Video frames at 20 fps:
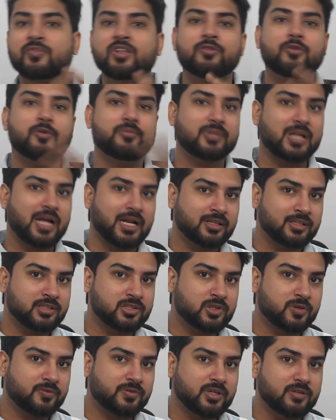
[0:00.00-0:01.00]
From that
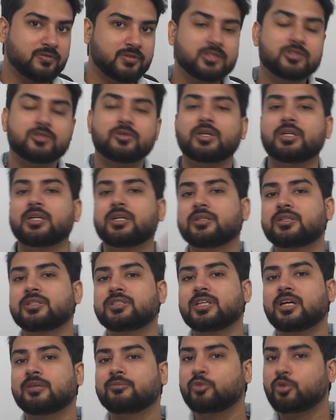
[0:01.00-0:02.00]
list of keywords, you can
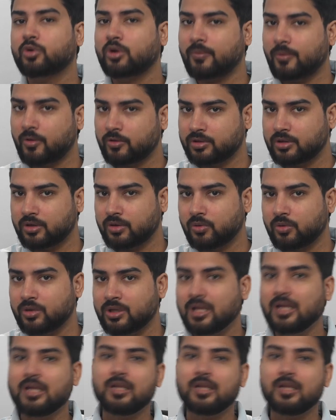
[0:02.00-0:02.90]
understand more about the role.